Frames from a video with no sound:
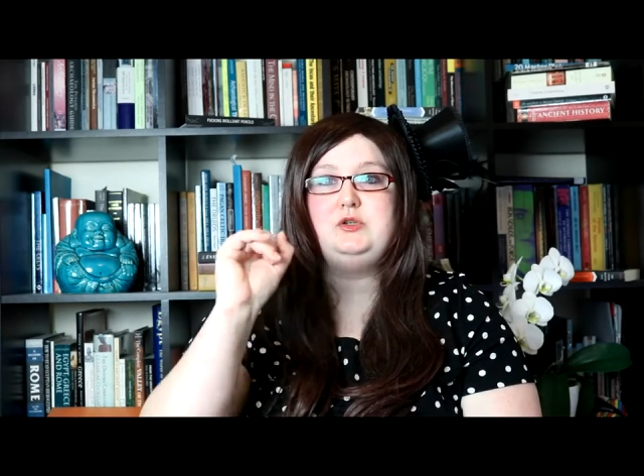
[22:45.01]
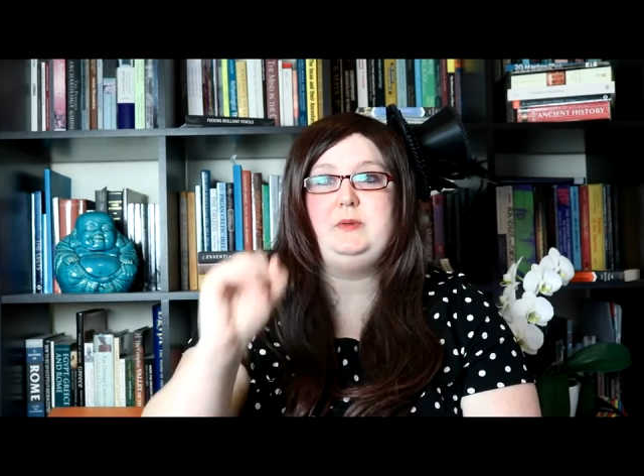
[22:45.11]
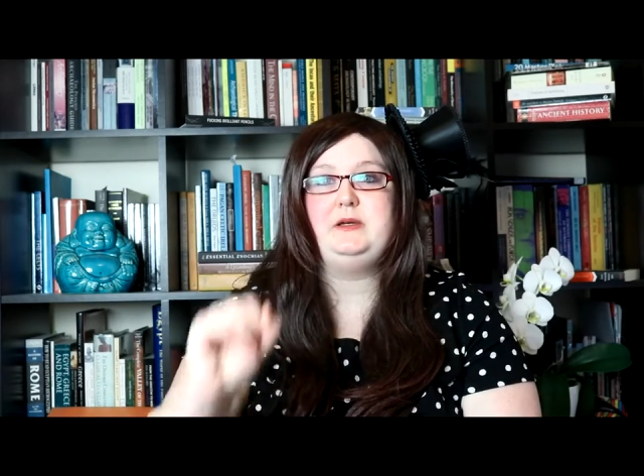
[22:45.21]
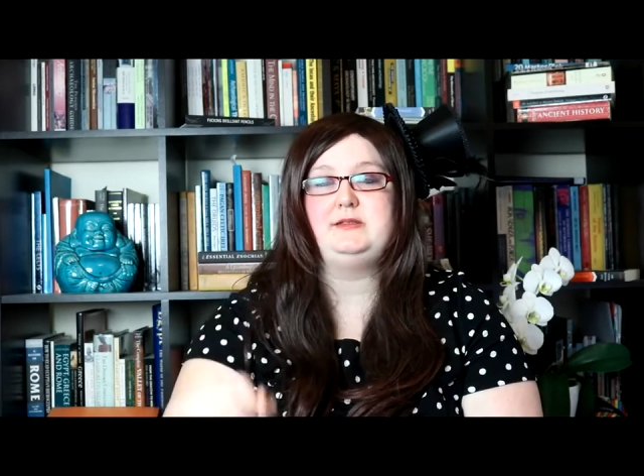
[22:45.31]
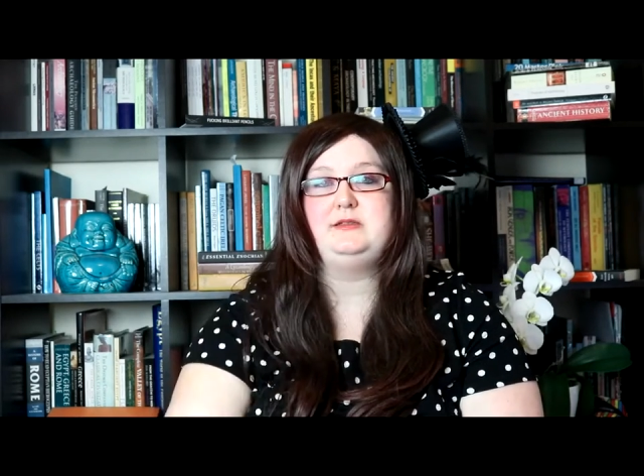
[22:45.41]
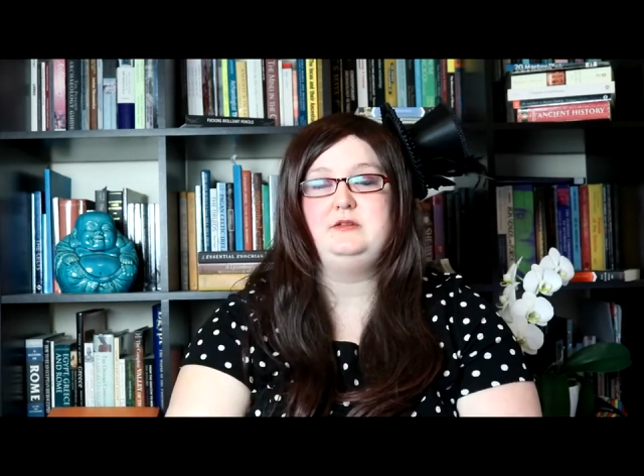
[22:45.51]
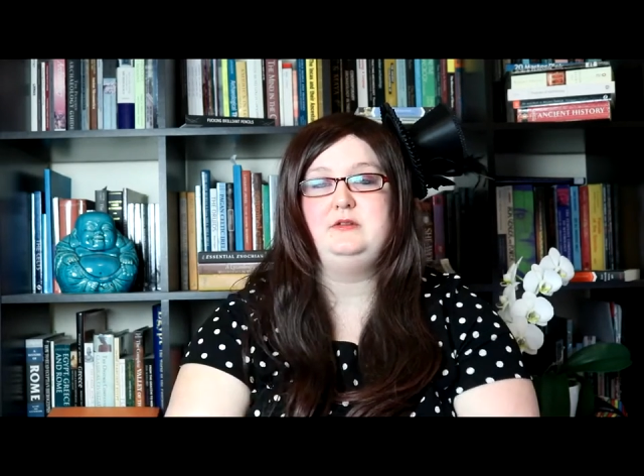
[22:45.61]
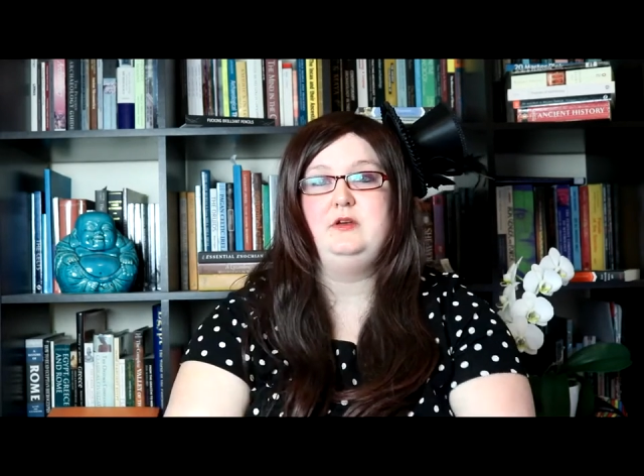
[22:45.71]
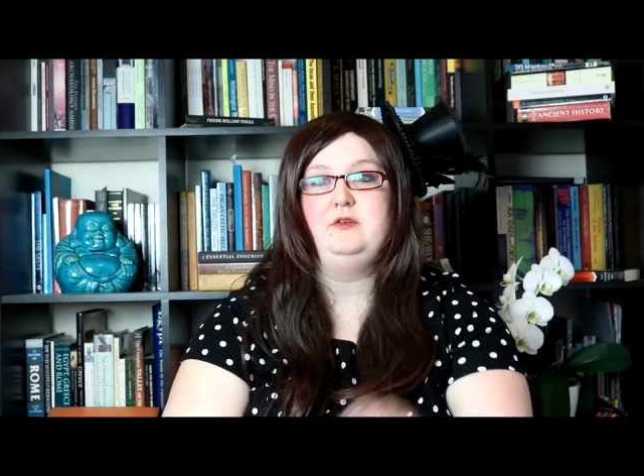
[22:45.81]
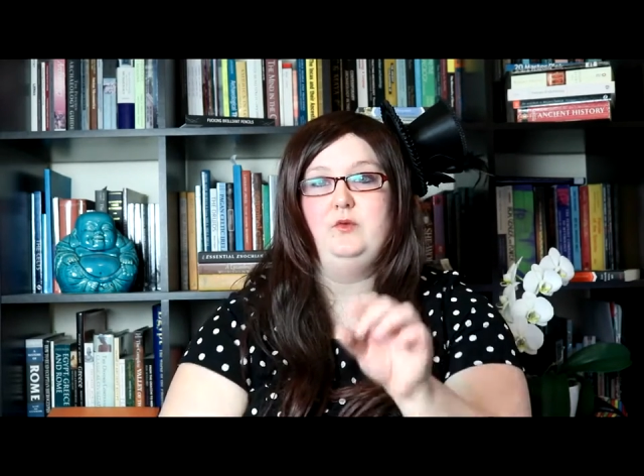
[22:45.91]

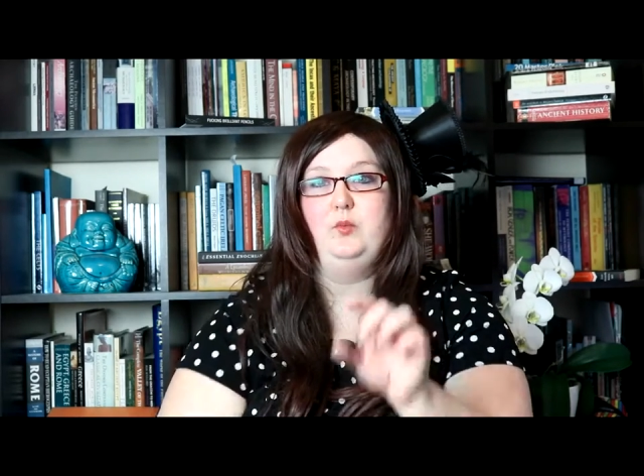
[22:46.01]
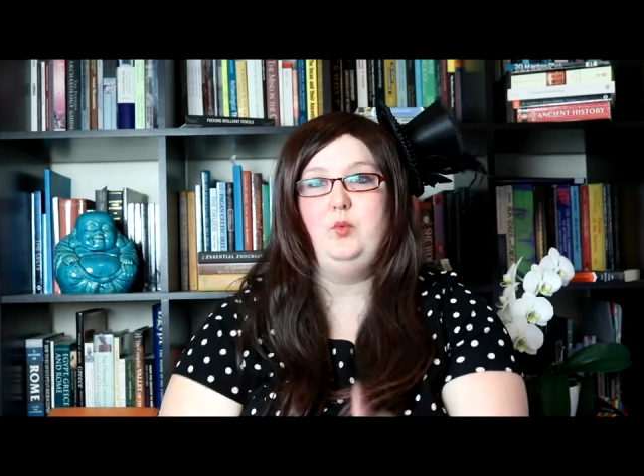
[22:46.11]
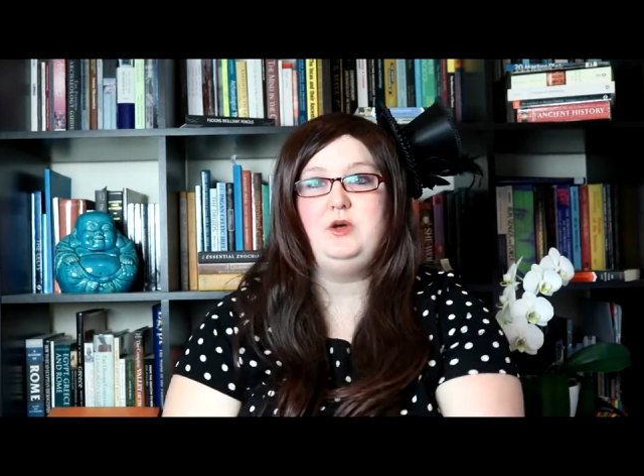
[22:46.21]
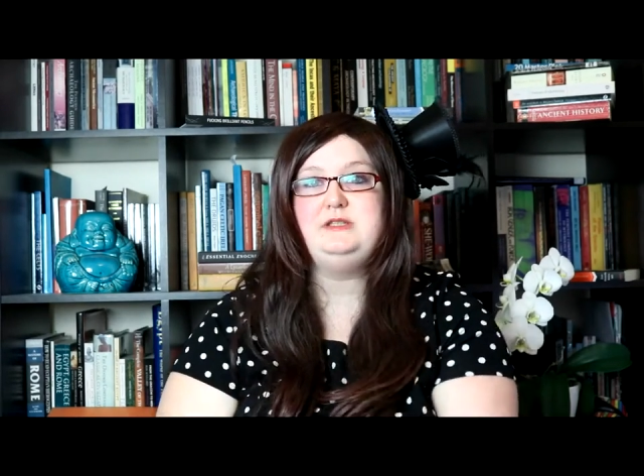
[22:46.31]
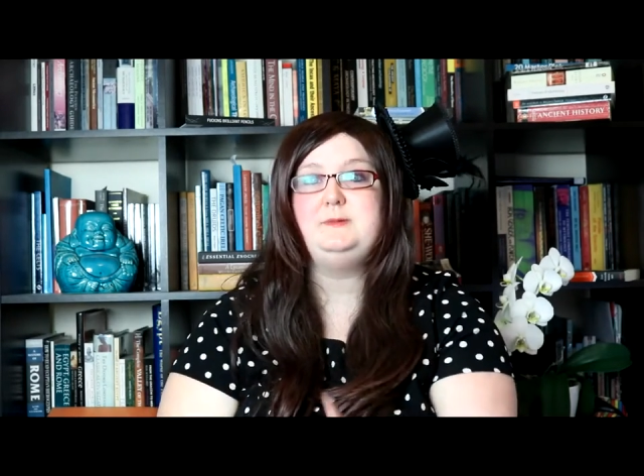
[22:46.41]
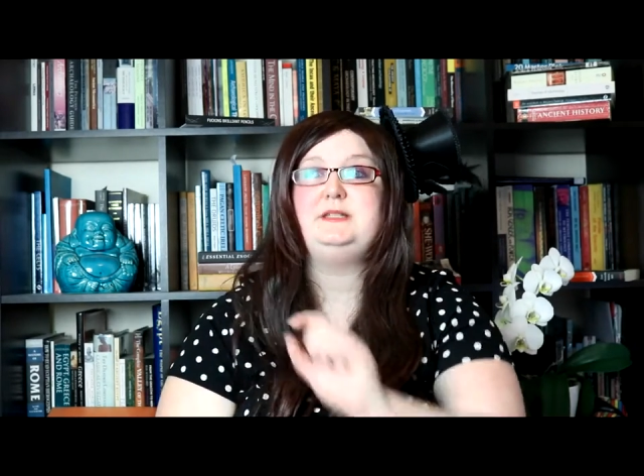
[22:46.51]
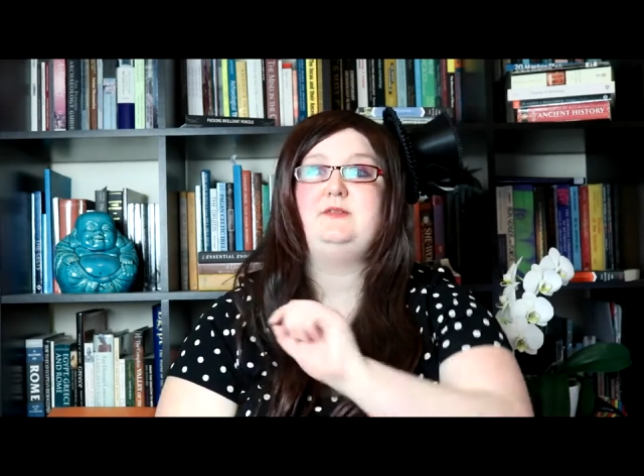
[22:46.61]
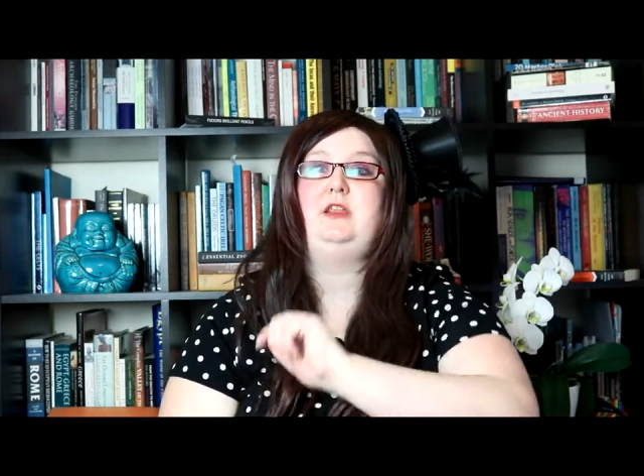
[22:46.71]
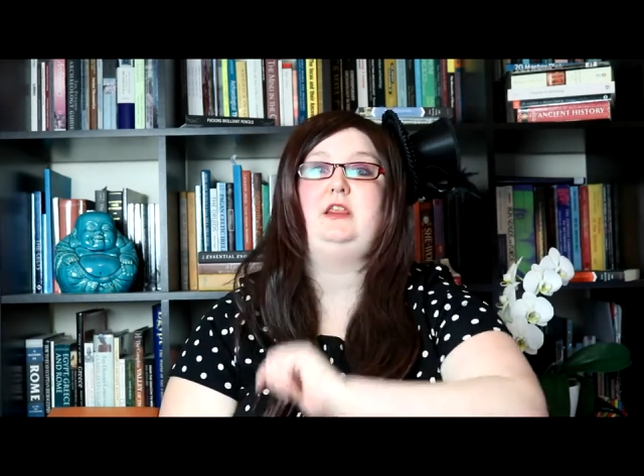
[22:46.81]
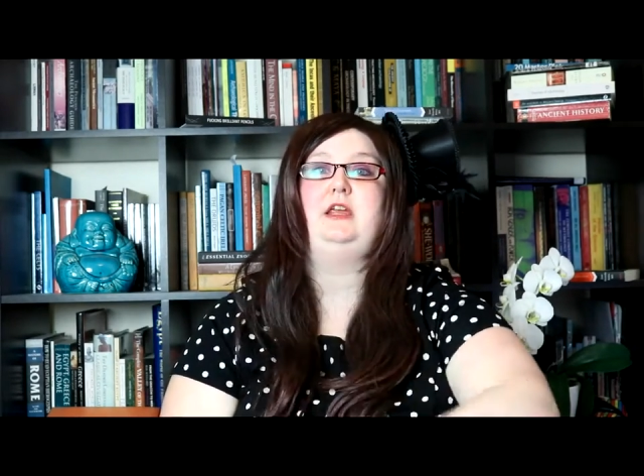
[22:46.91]
person for one
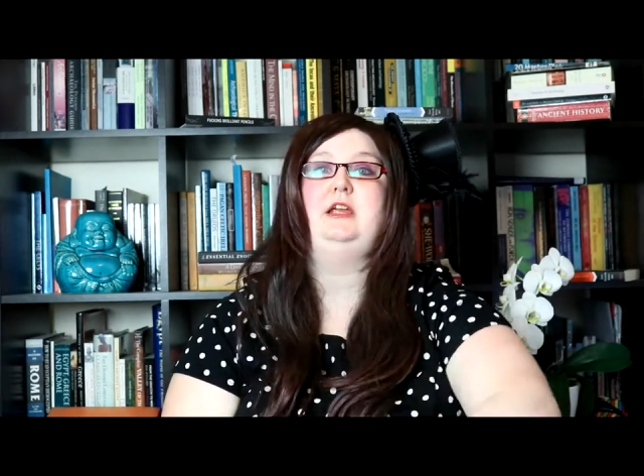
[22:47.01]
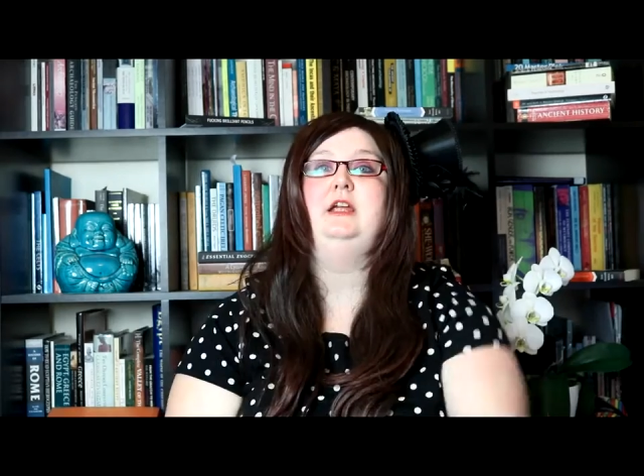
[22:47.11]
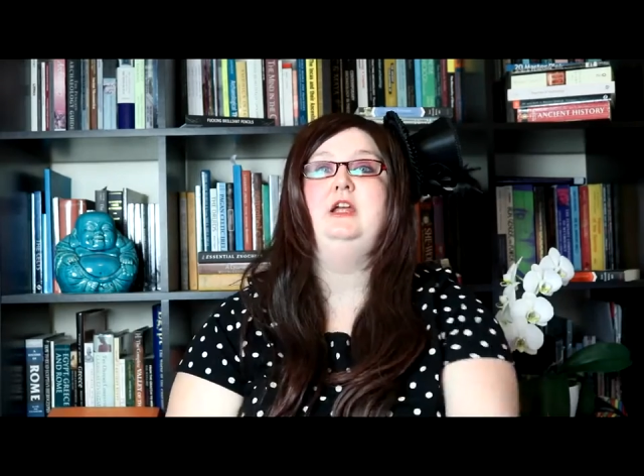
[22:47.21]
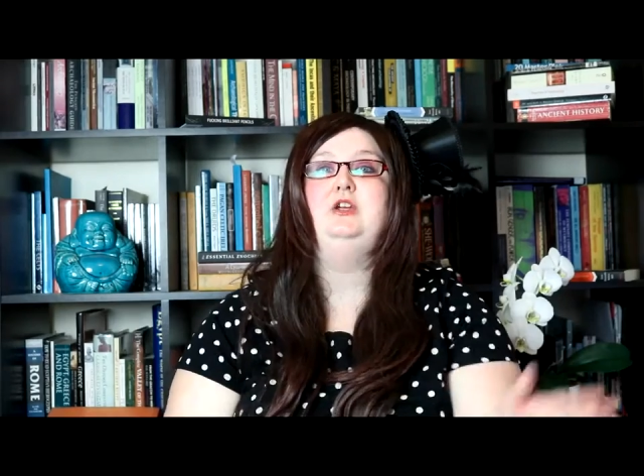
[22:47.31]
specific thing.